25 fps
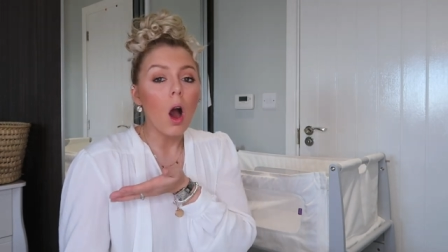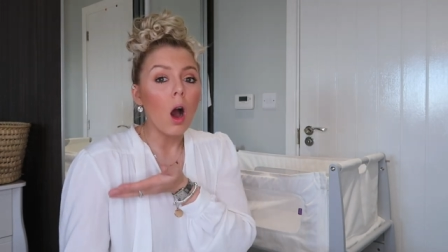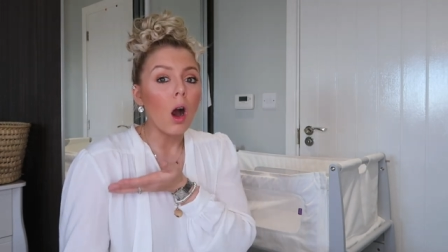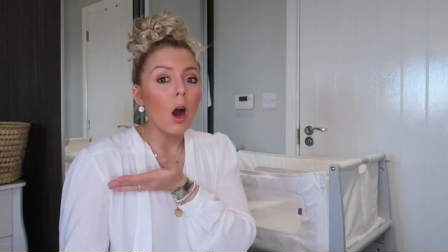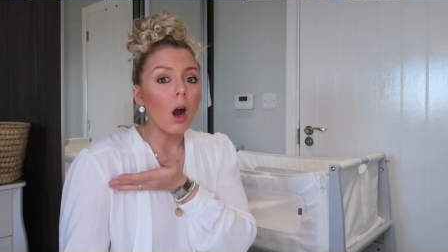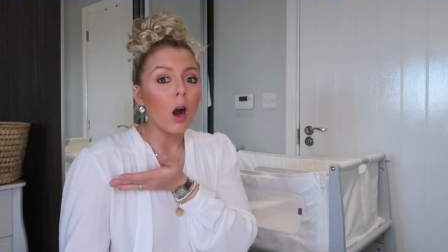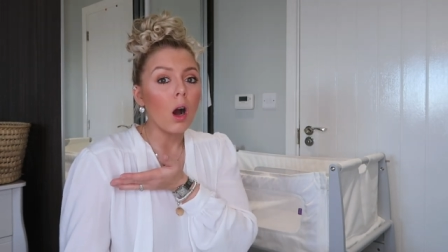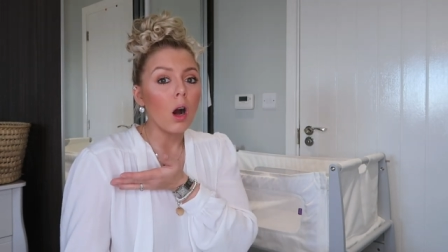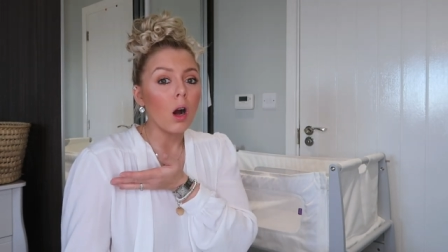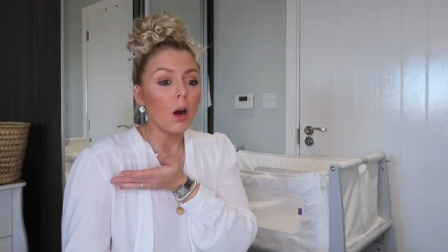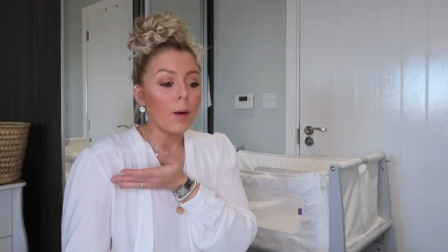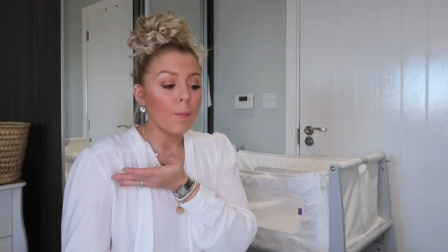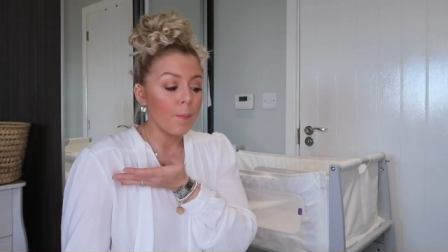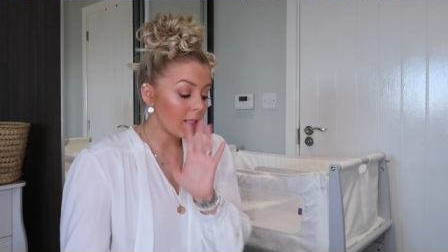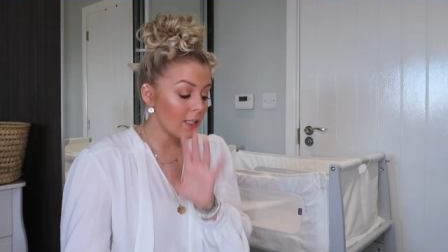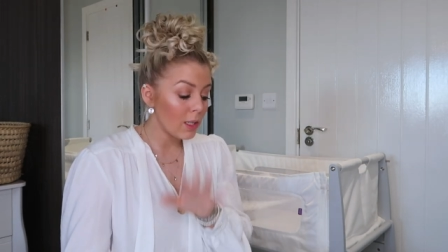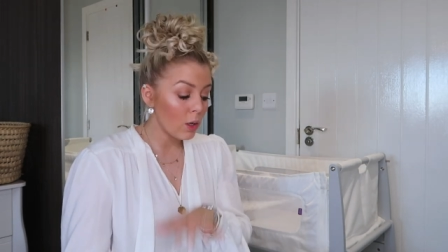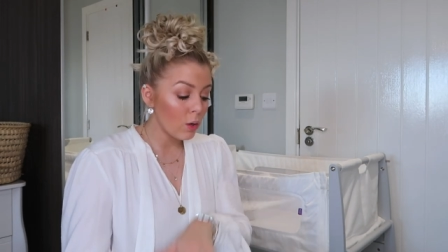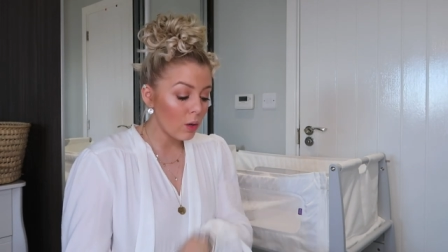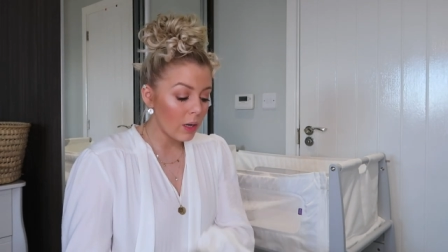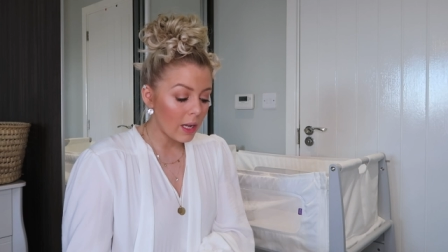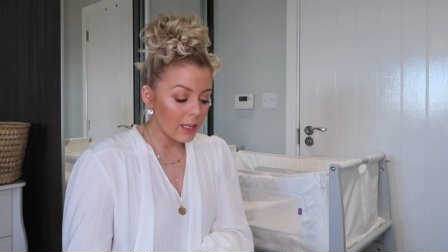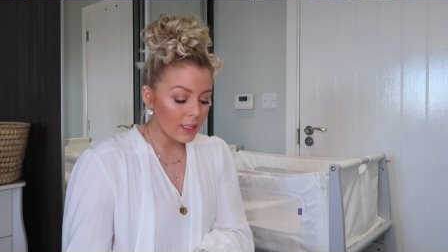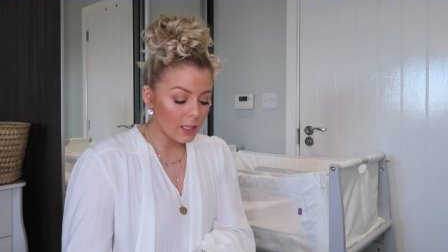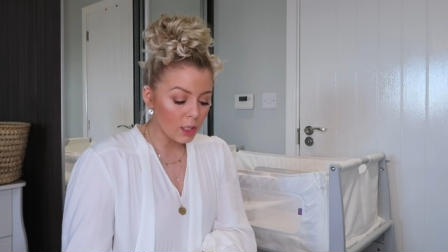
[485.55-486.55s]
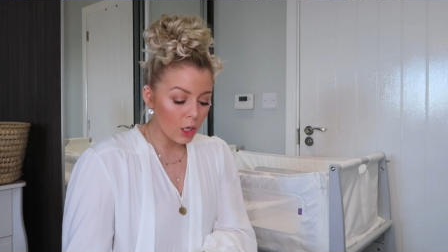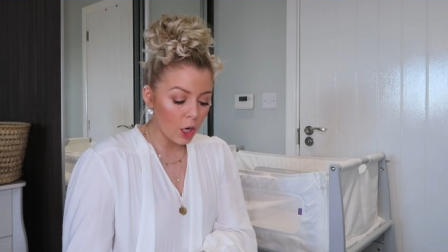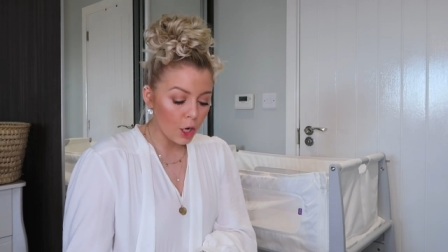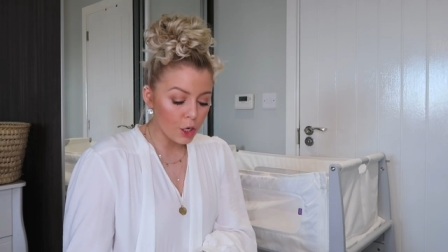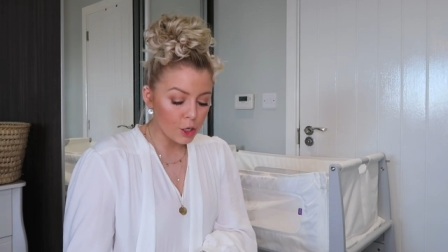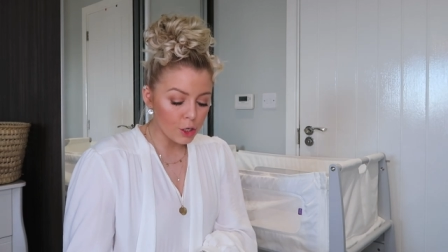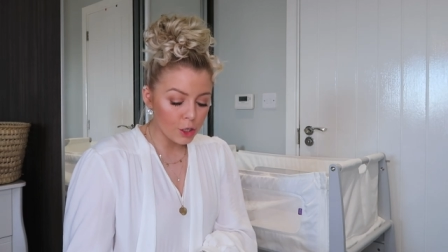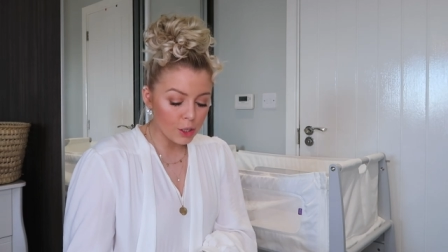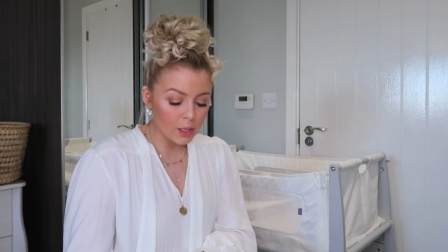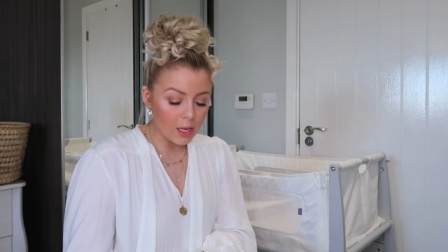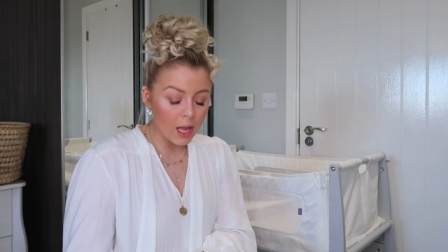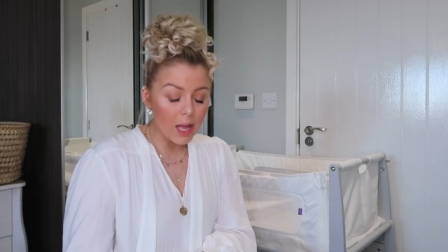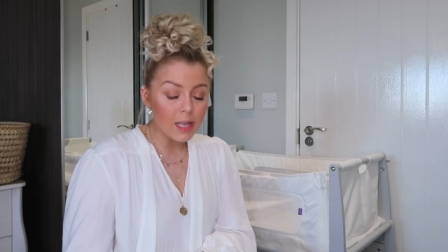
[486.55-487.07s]
are still letting
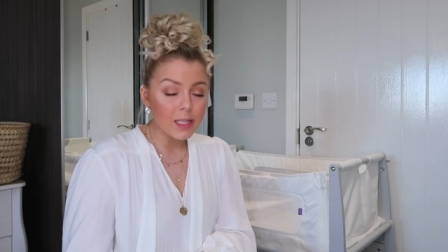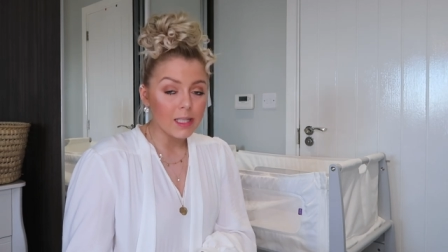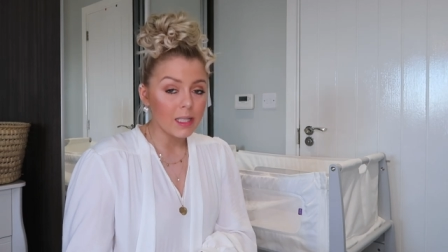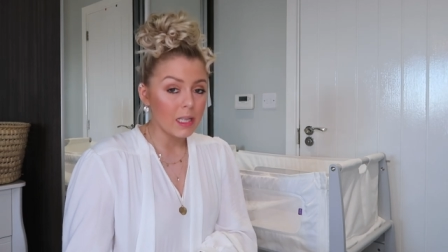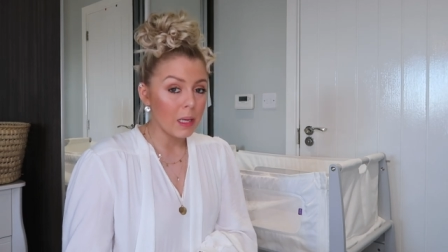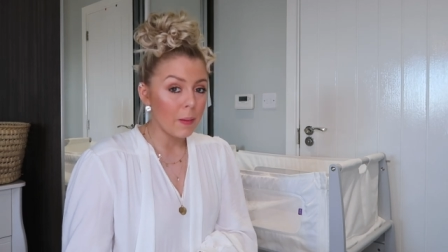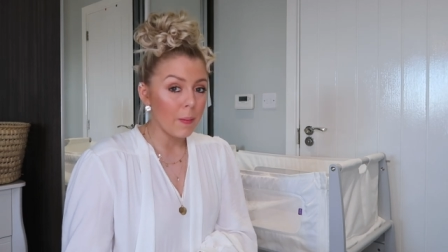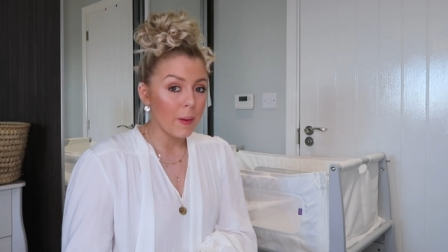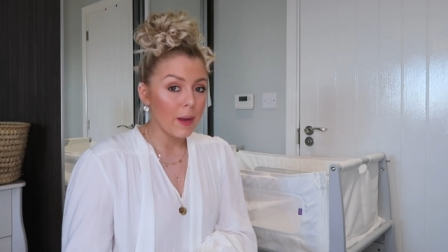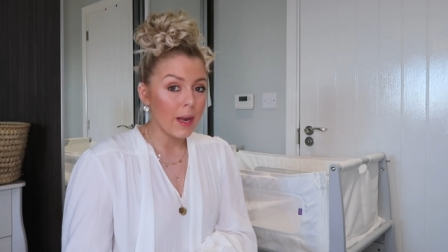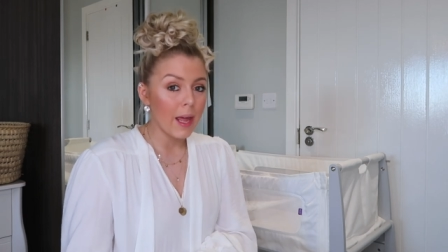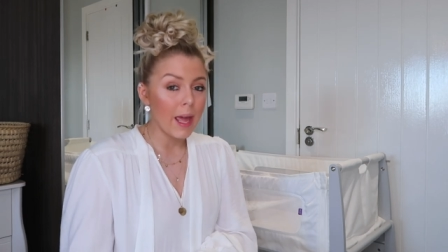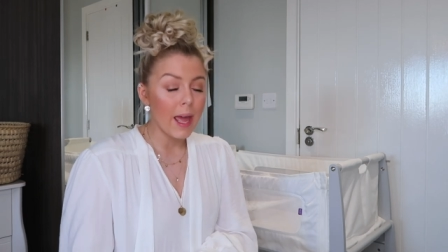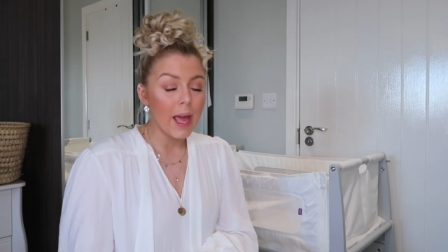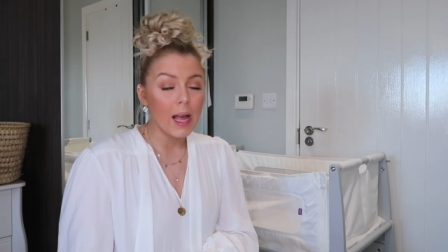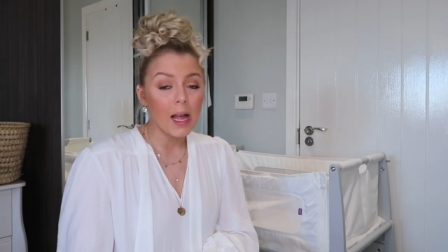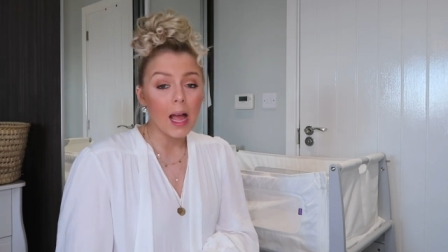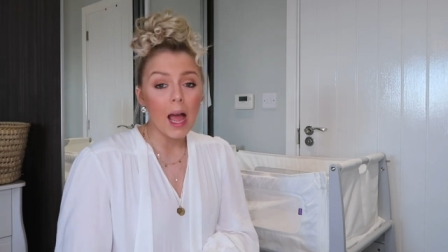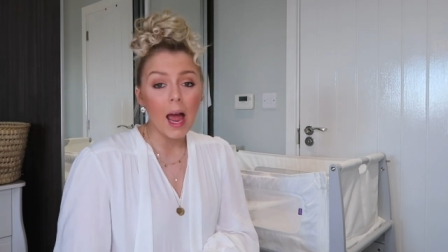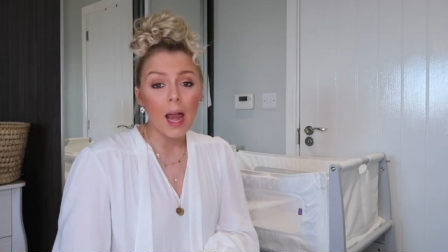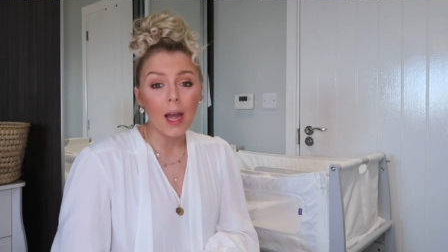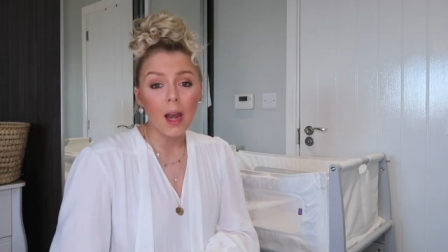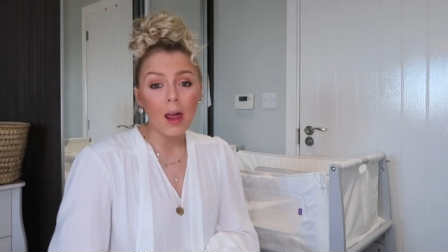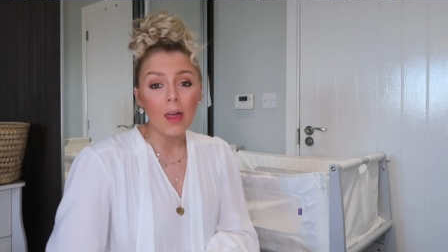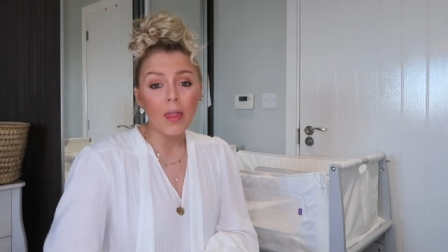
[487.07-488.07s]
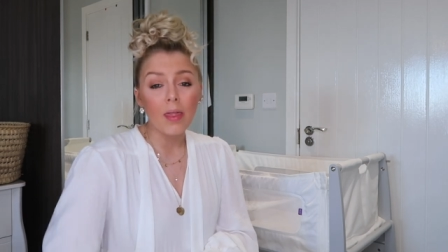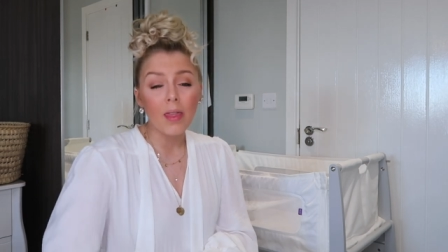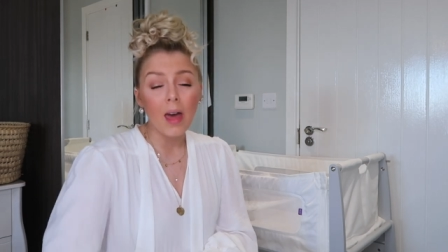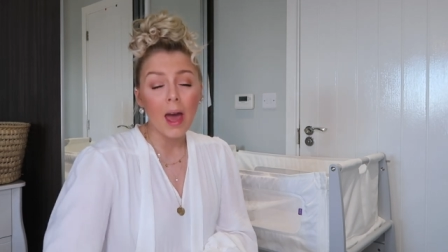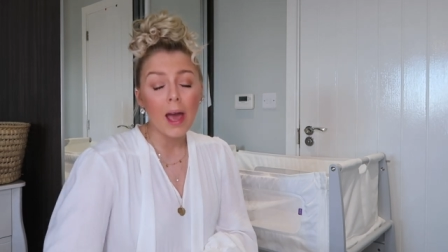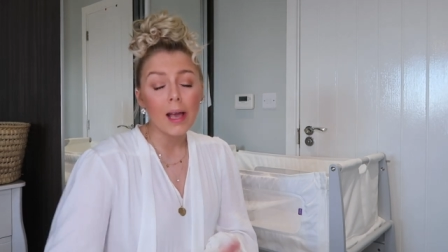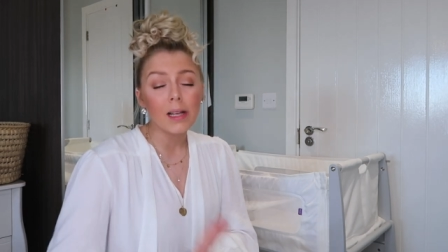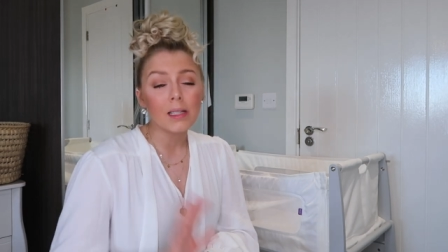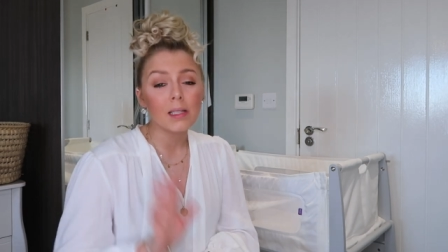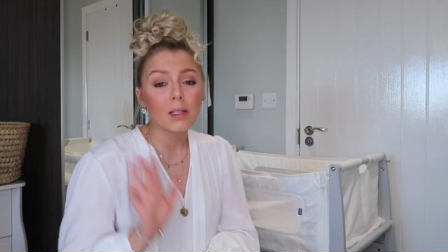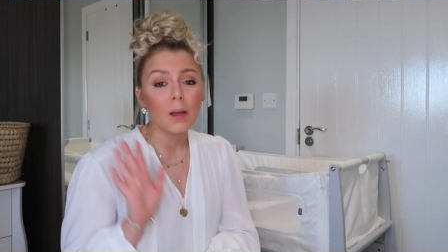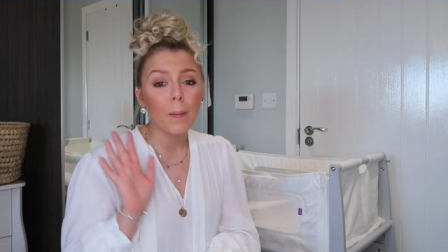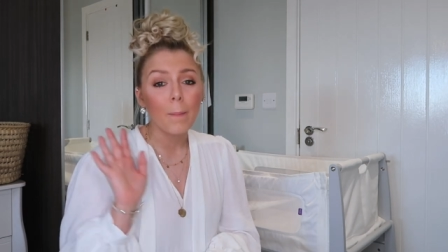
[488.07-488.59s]
Ocean sleep in here and
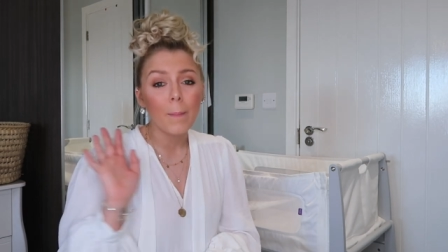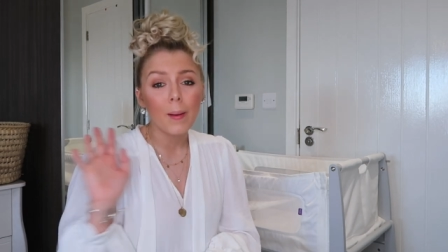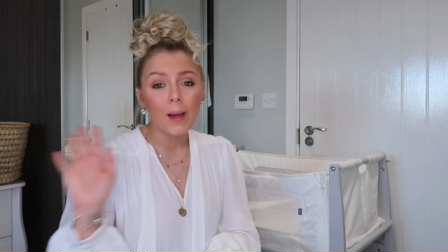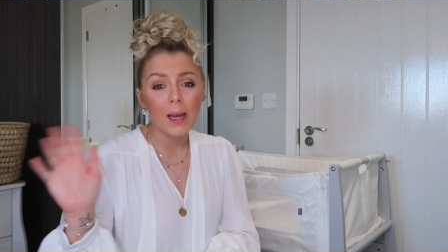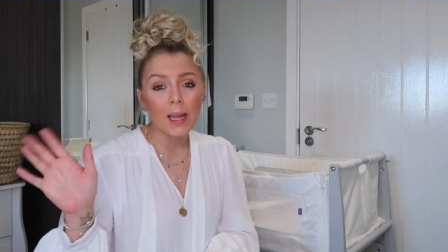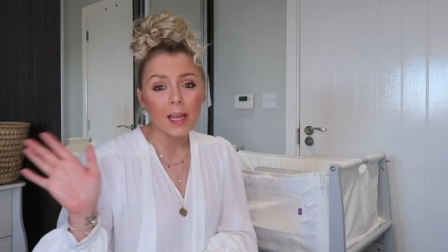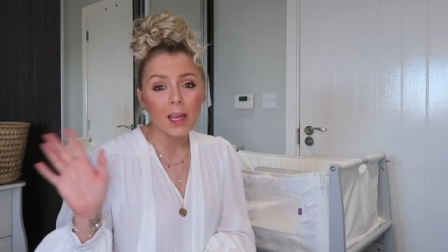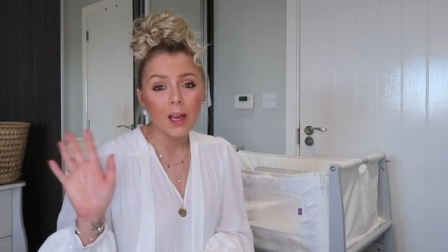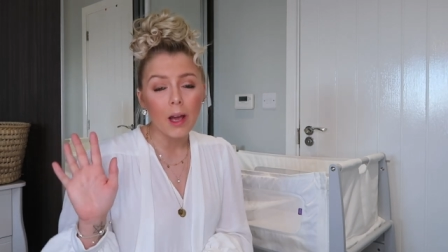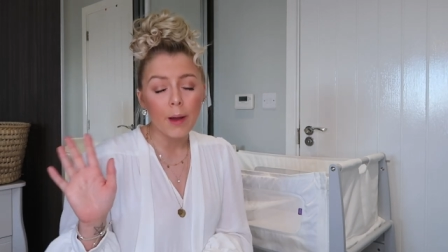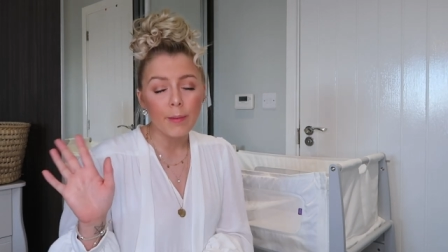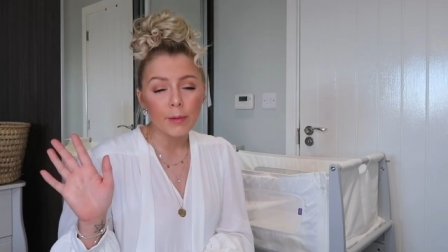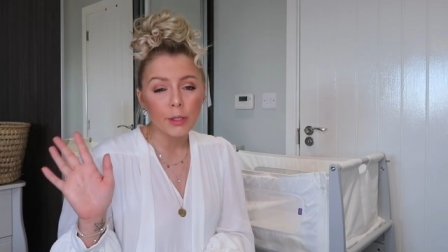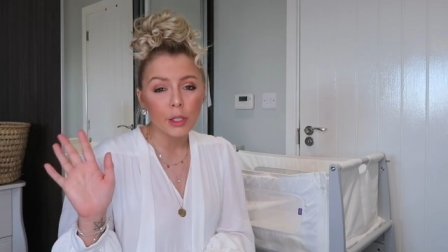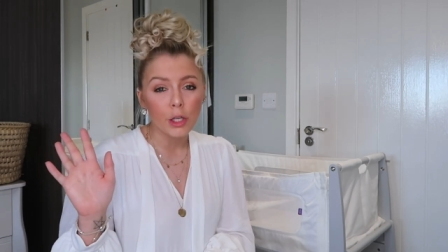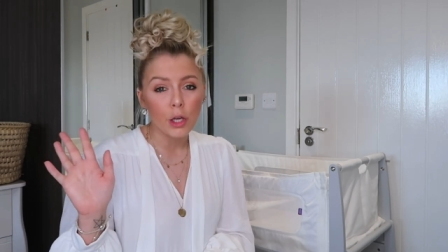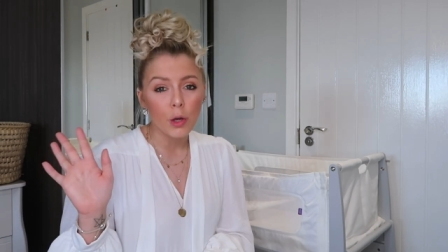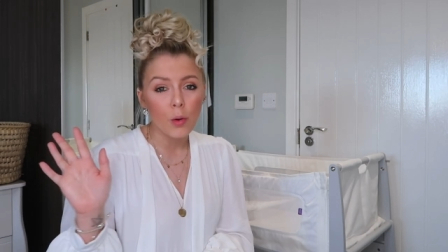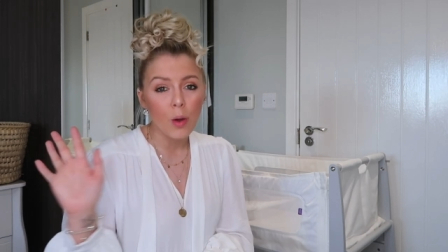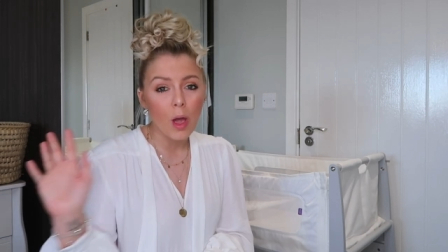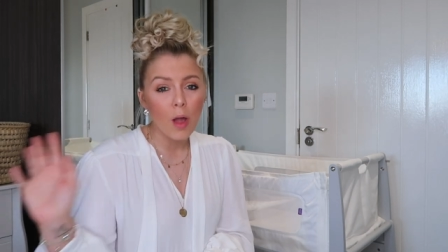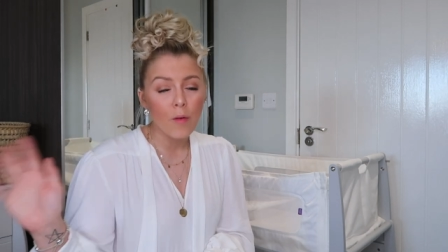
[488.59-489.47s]
that is completely up to you.